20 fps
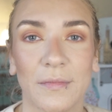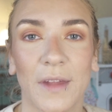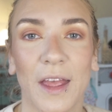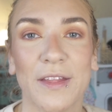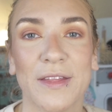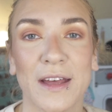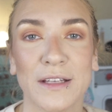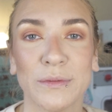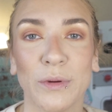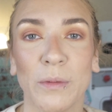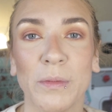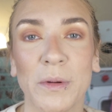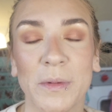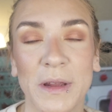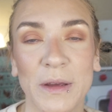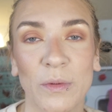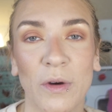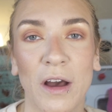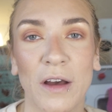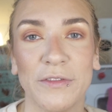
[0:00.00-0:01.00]
That's
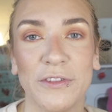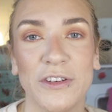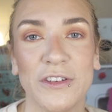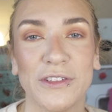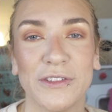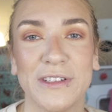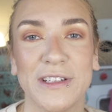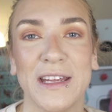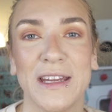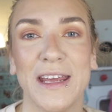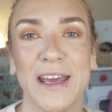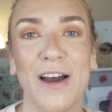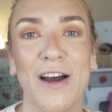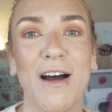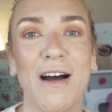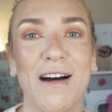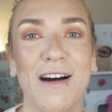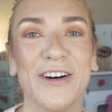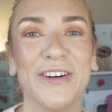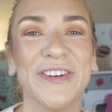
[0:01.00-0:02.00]
probably why I've used nearly
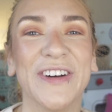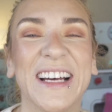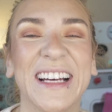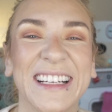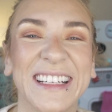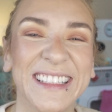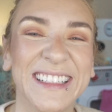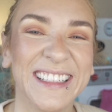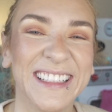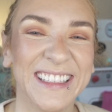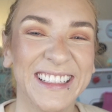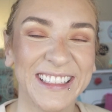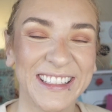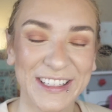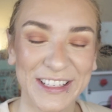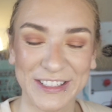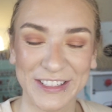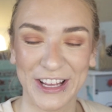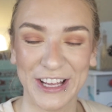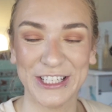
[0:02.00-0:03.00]
half,
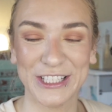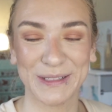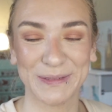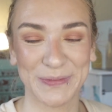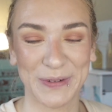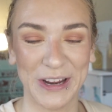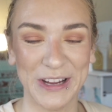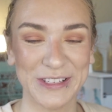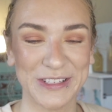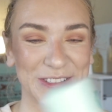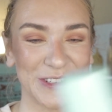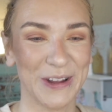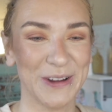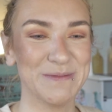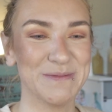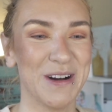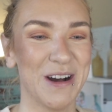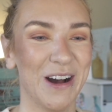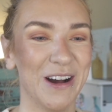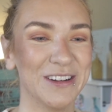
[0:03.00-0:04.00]
because I spray so
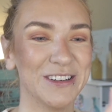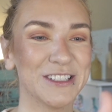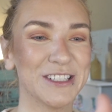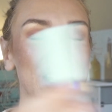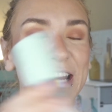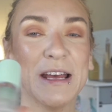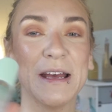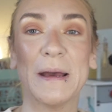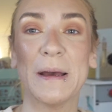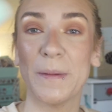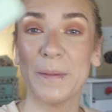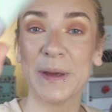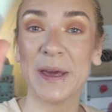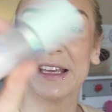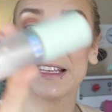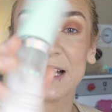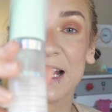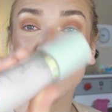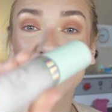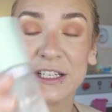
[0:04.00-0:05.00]
much. But yeah,
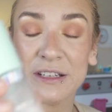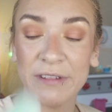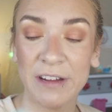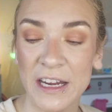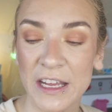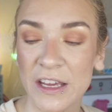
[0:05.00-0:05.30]
it's actually really